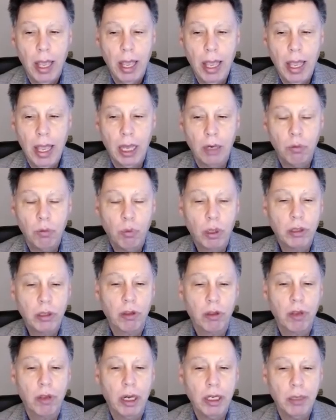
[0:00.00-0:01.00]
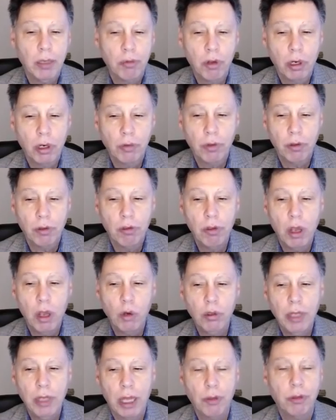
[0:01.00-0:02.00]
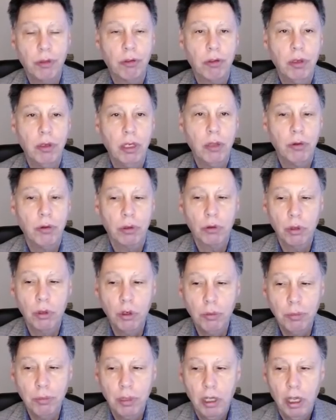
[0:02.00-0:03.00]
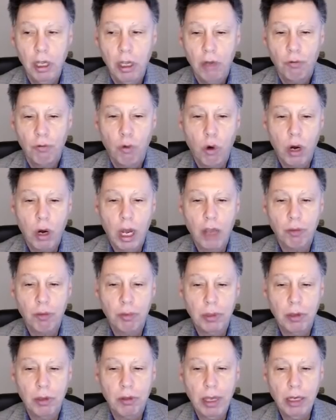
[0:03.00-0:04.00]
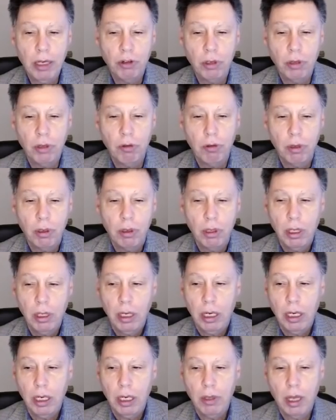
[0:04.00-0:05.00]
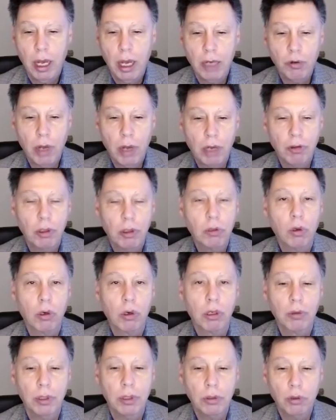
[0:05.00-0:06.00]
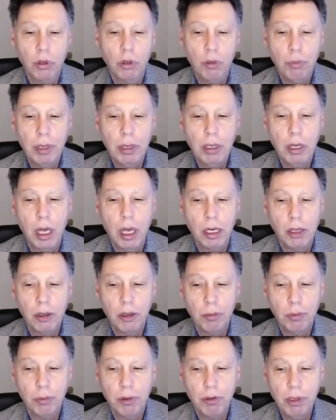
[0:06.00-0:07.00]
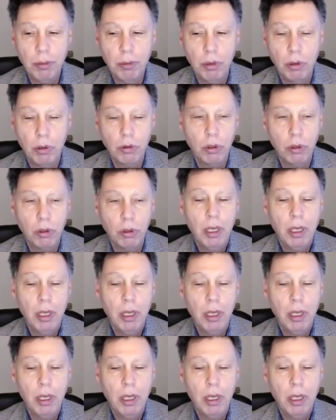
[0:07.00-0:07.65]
And what the study observed is no deaths in either group, 4 hospitalizations in the hydroxychloroquine group and none in the placebo group.